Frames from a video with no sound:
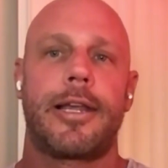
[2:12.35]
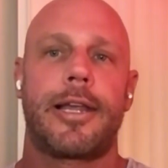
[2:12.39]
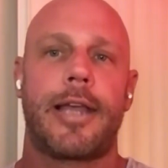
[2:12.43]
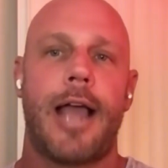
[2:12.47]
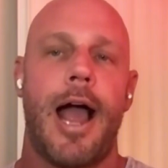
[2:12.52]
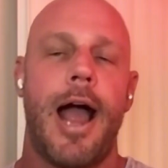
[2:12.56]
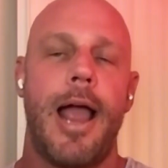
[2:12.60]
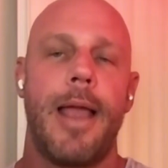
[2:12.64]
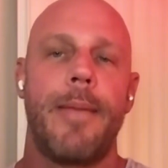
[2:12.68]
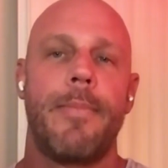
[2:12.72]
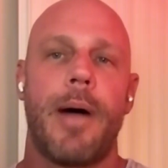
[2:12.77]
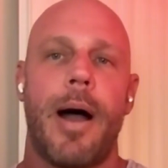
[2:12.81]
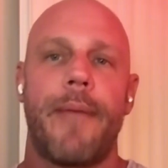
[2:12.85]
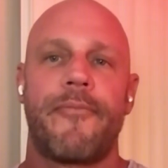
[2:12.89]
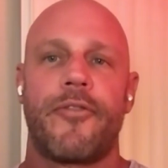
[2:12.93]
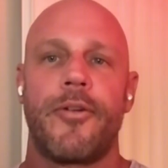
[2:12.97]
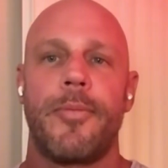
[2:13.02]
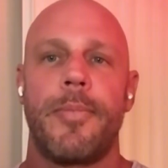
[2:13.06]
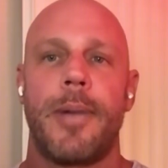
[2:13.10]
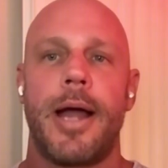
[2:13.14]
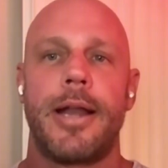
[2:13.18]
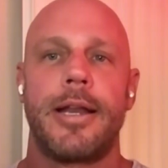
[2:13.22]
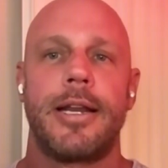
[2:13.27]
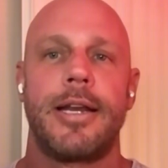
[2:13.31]
came up
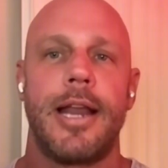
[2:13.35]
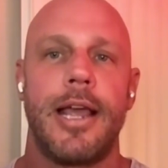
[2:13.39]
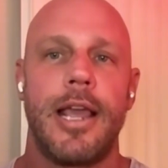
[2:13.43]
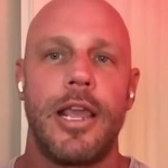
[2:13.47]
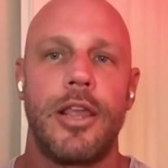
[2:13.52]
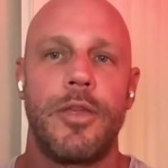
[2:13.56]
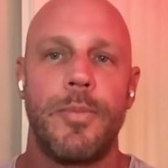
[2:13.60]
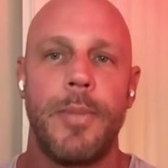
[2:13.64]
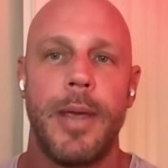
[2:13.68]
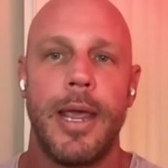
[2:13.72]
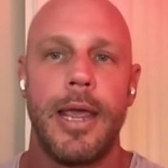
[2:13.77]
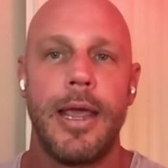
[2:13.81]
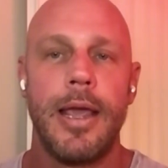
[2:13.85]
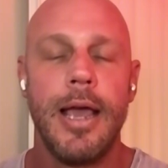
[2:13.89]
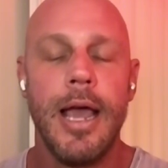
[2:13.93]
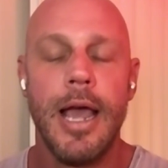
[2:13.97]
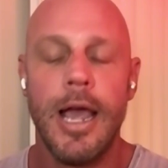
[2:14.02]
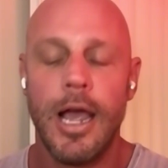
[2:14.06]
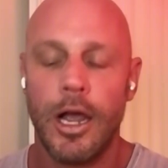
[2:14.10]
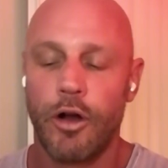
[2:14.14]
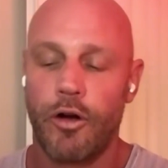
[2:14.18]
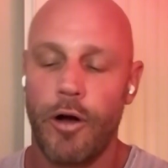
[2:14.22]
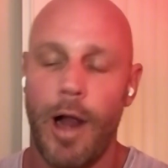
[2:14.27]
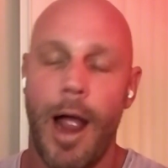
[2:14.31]
from underneath me,
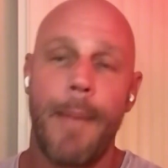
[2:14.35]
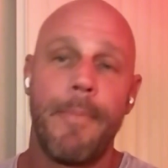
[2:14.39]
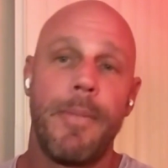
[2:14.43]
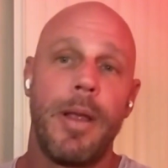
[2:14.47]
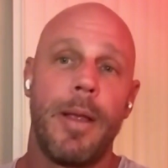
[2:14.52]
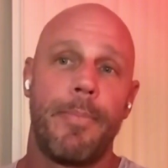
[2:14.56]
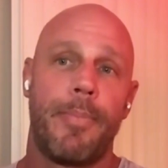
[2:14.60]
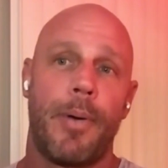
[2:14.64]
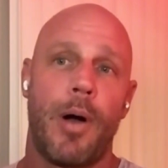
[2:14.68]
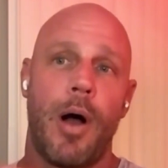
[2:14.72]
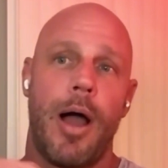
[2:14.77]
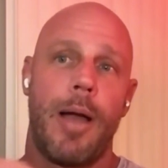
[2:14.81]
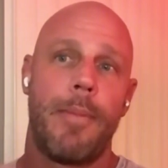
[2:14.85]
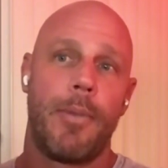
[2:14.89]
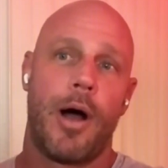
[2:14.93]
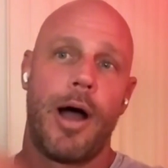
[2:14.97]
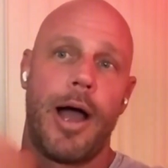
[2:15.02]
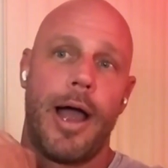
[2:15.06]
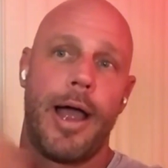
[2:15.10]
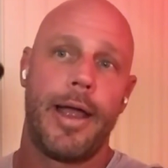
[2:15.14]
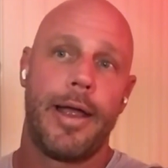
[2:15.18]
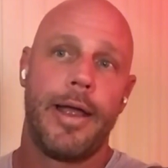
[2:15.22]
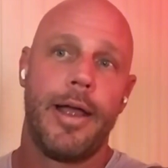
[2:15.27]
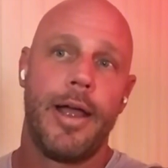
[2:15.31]
grabbed me by
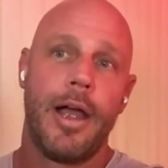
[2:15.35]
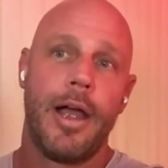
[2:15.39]
my